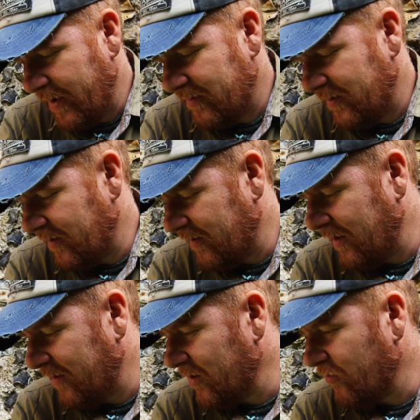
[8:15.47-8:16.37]

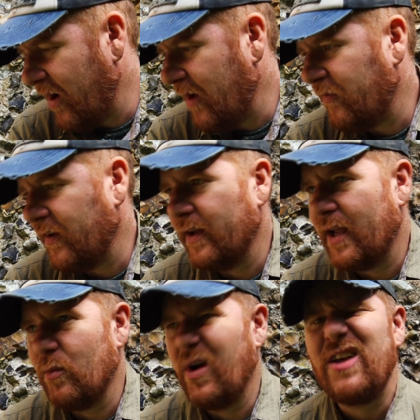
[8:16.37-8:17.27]
It's a rare thing
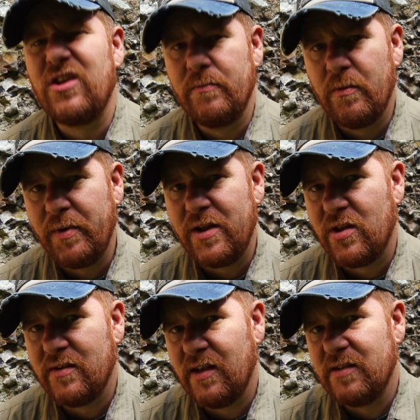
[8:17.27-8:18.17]
again. Well, actually, the
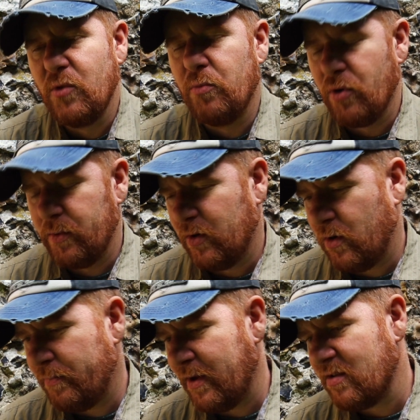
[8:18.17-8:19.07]
beach it's more prominent on
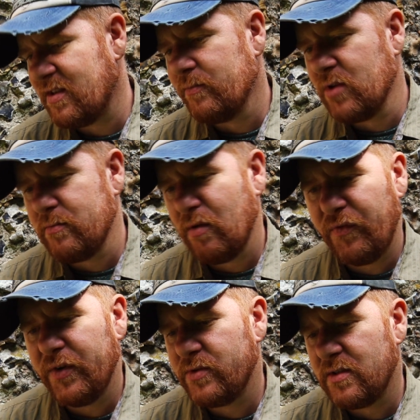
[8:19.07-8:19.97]
the beach. Sometimes on
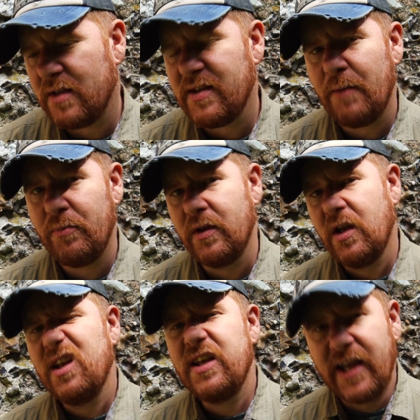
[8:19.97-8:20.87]
fields it does happen.
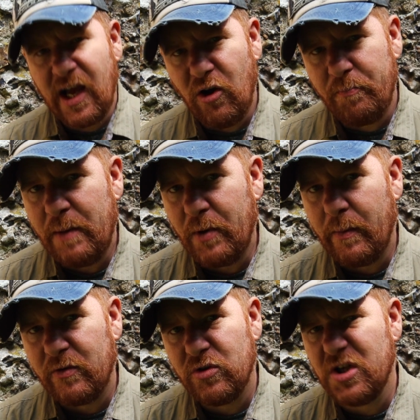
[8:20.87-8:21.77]
You get a lot of people
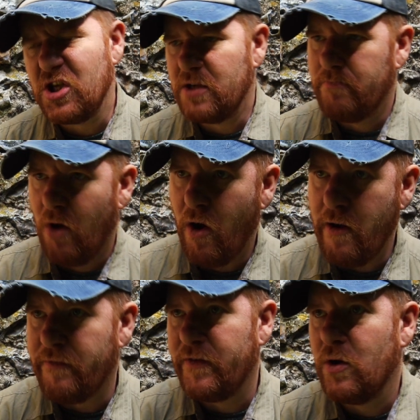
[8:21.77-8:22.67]
come up to you, this is
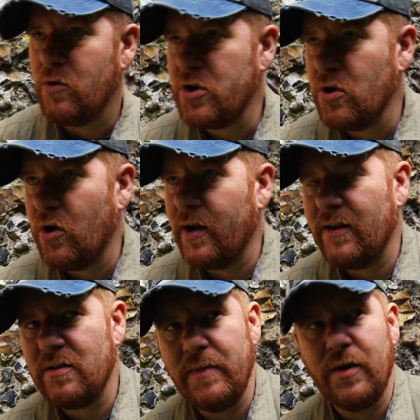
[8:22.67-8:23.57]
my field, you're not
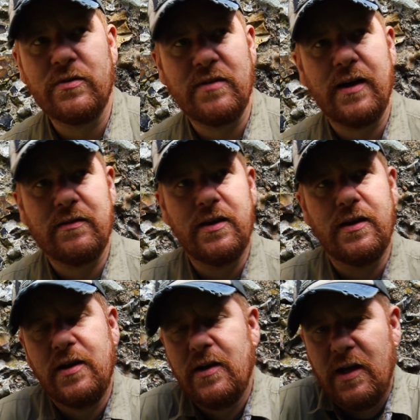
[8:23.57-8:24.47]
allowed to metal detect
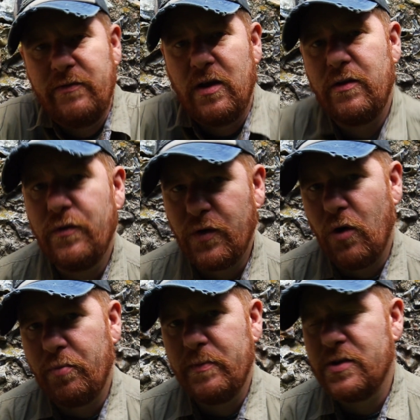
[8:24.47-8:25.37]
here, even though you've
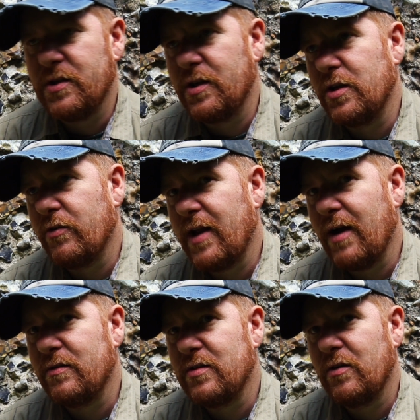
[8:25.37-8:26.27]
got permission and you're
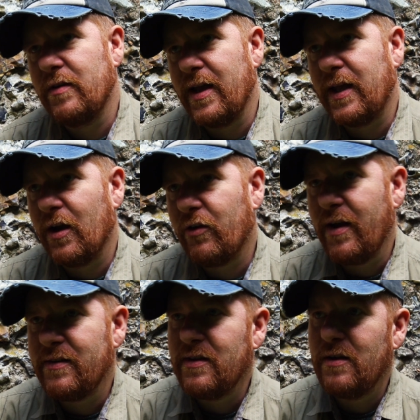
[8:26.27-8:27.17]
allowed to, and they get
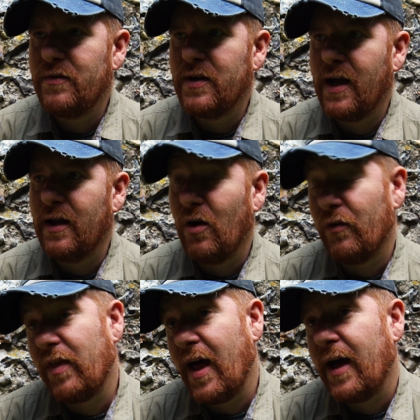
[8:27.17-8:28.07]
aggressive. You get a lot
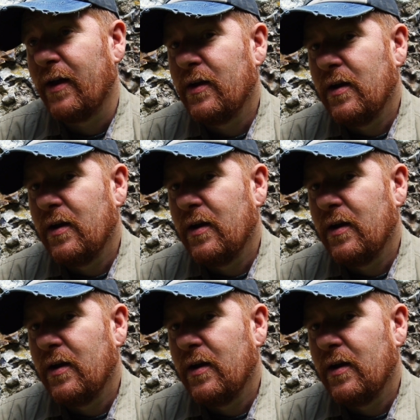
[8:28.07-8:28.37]
of that.